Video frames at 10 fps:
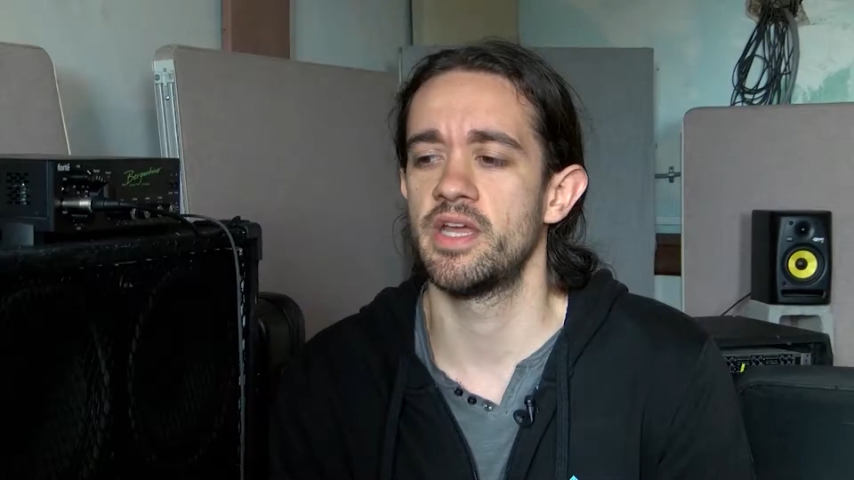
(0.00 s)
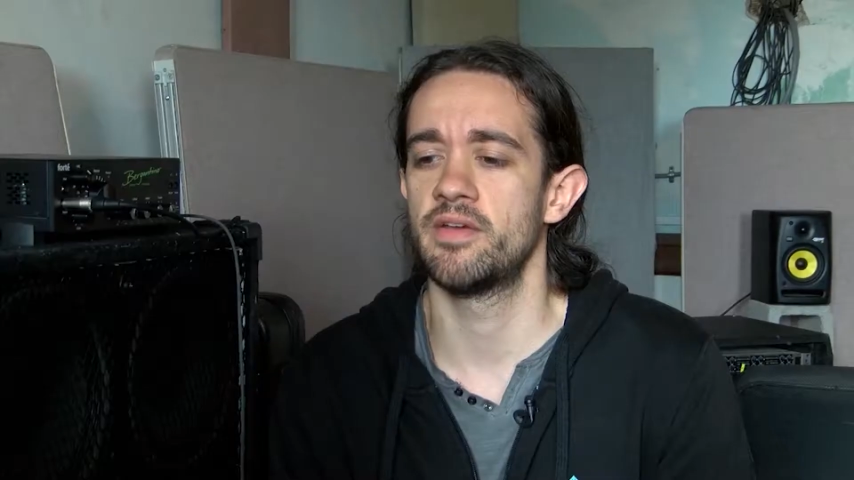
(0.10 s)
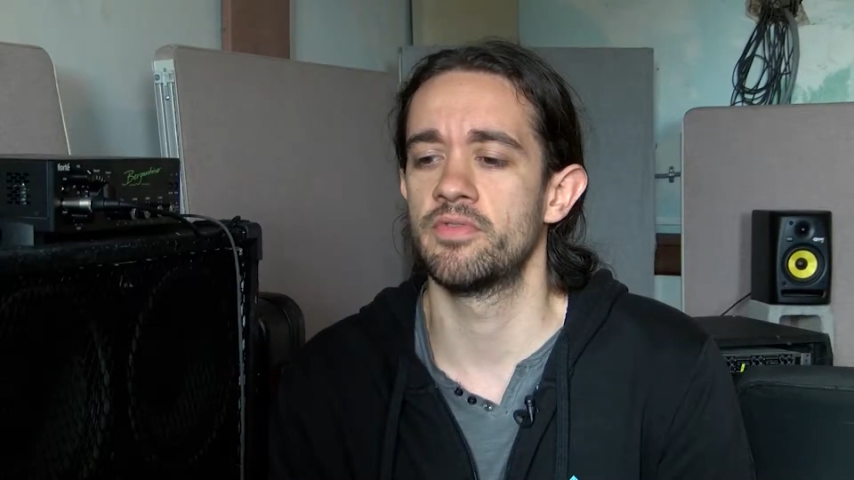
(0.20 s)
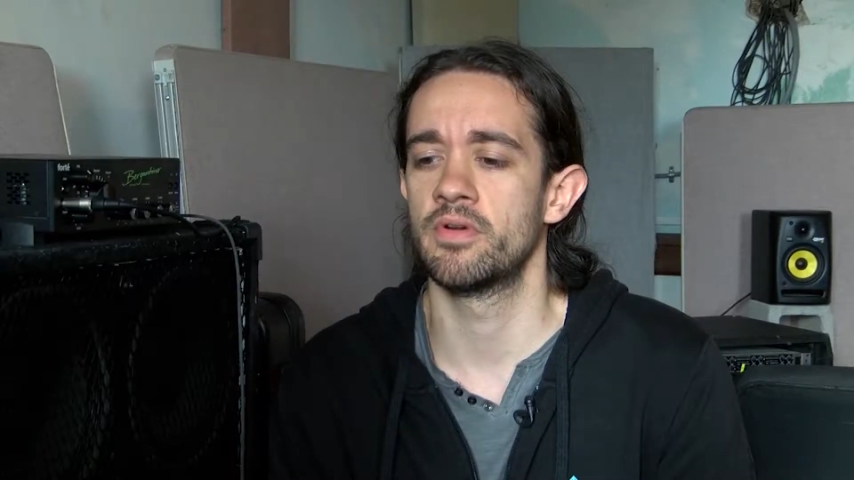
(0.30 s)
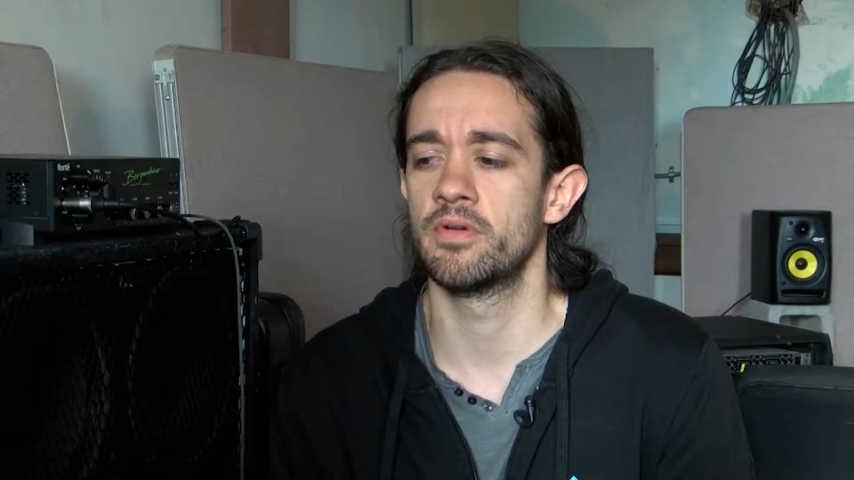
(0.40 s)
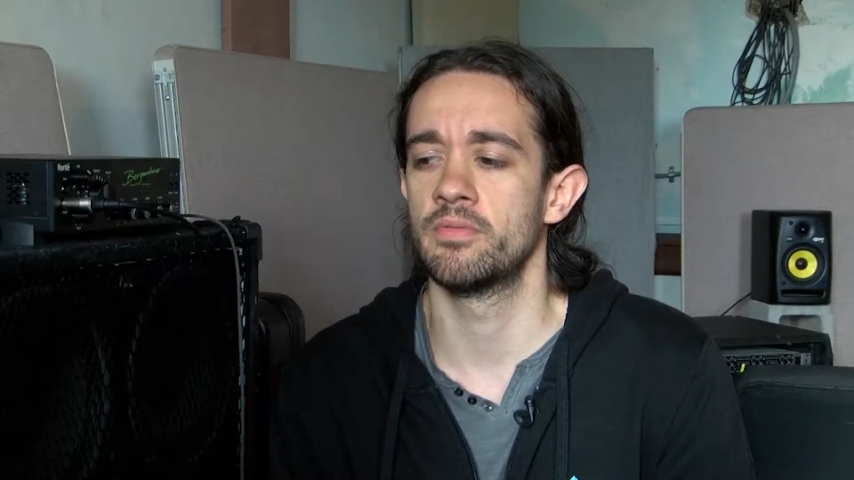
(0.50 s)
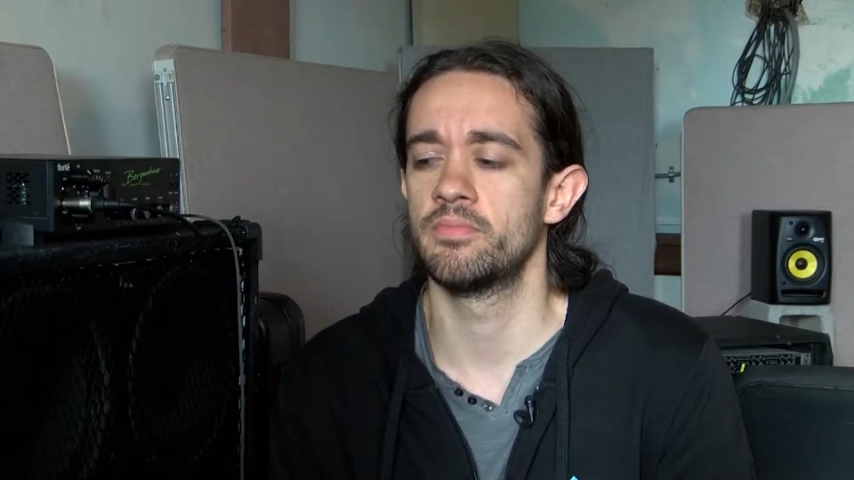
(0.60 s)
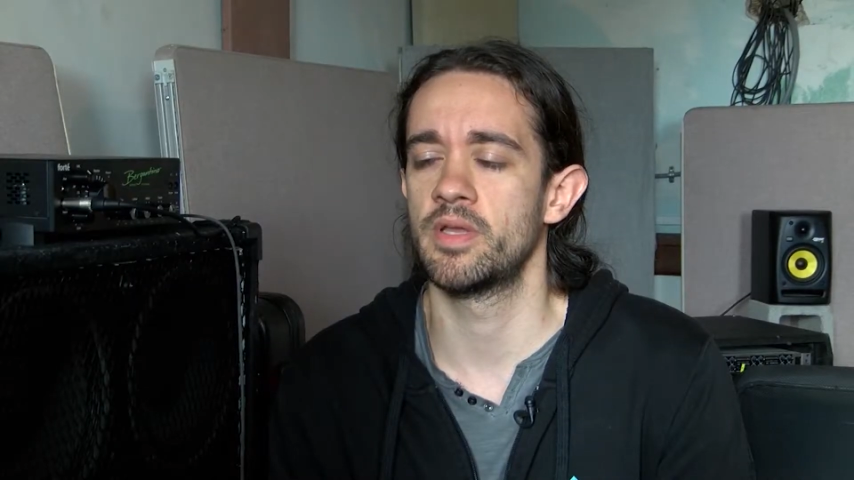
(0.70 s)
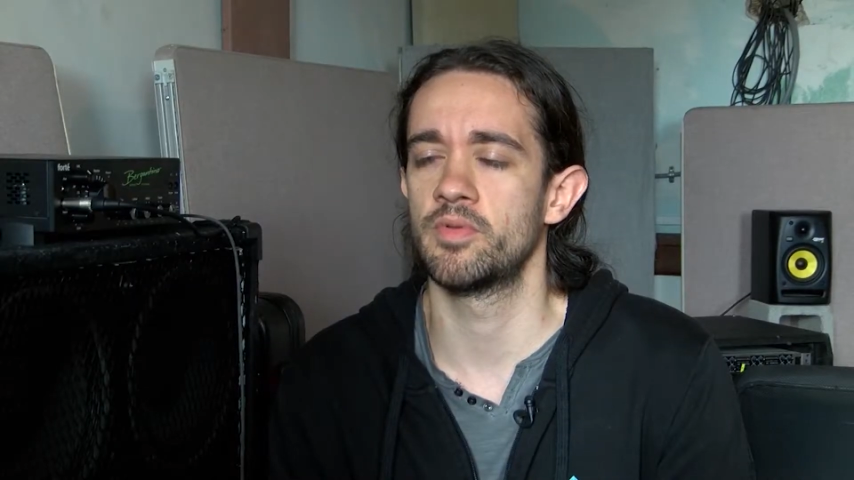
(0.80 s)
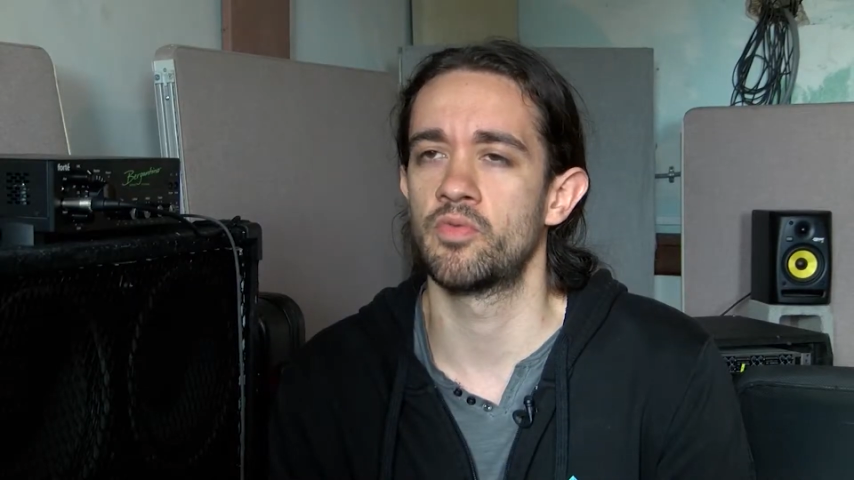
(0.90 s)
have their
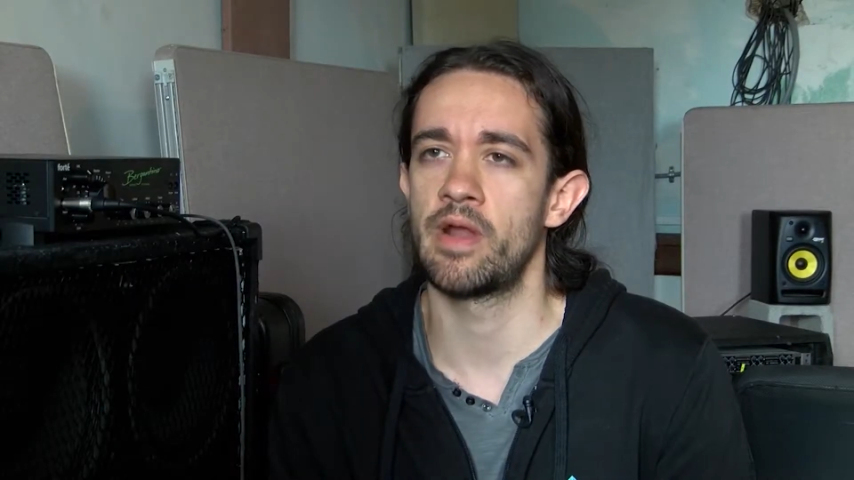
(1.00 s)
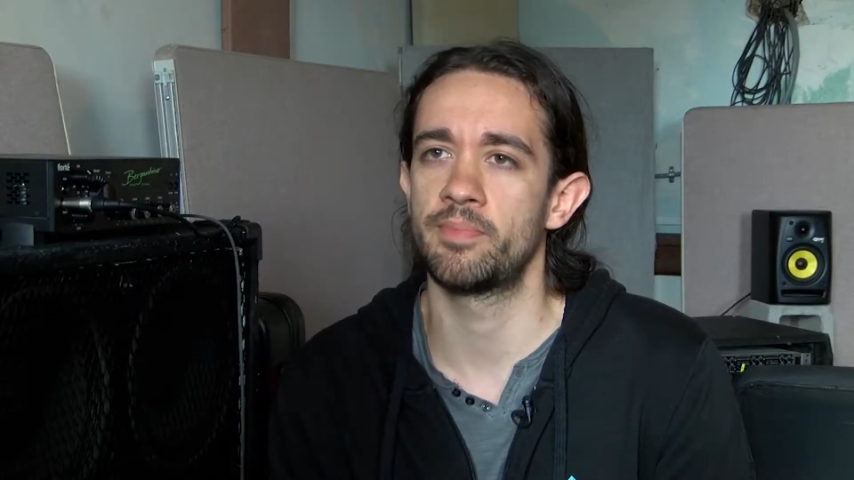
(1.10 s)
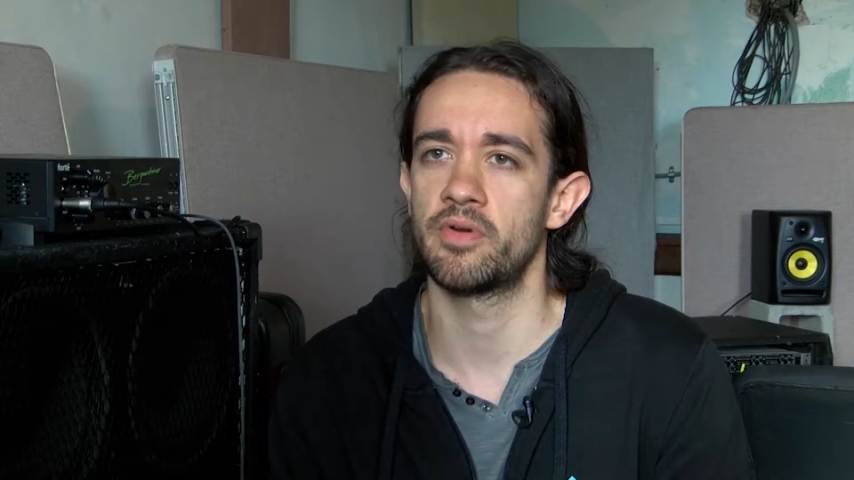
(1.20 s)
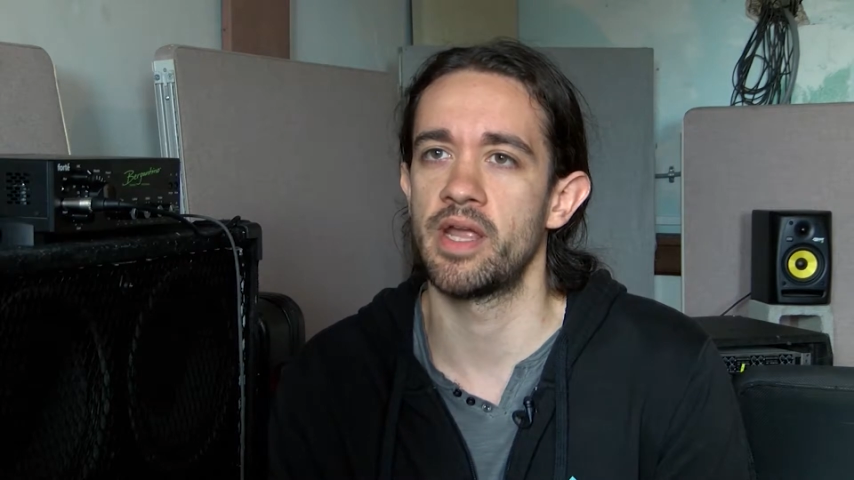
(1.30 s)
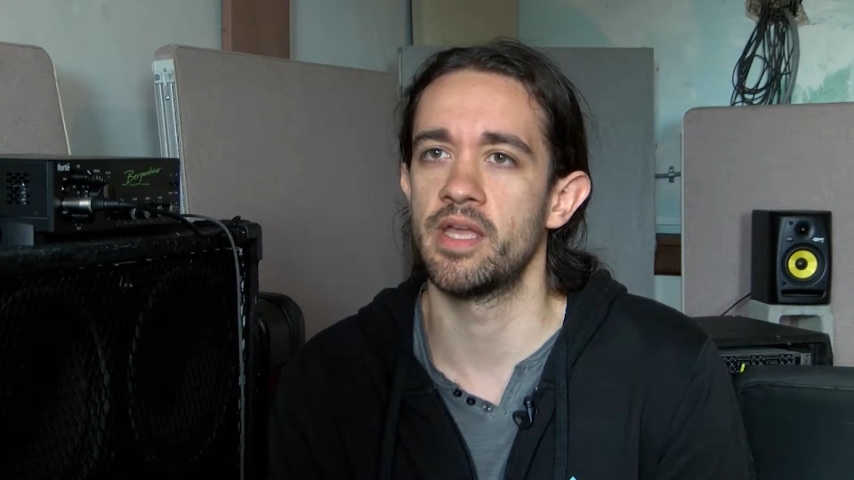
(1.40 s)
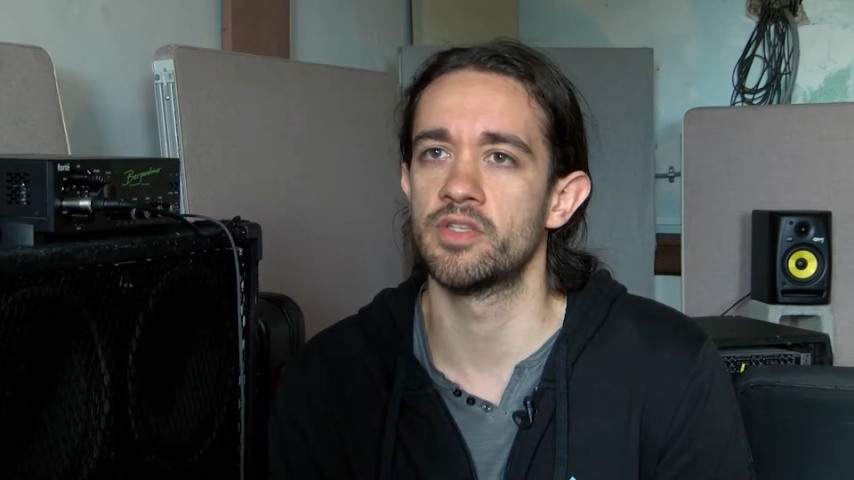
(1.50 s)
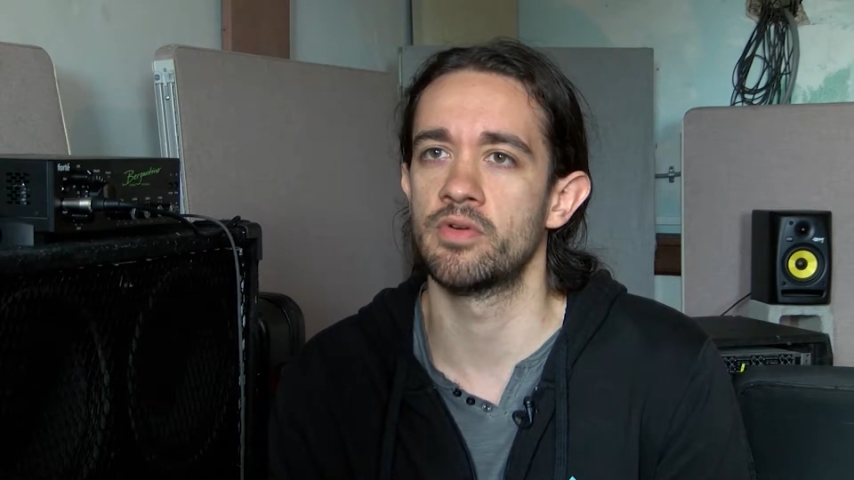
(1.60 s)
be able to wrap their hands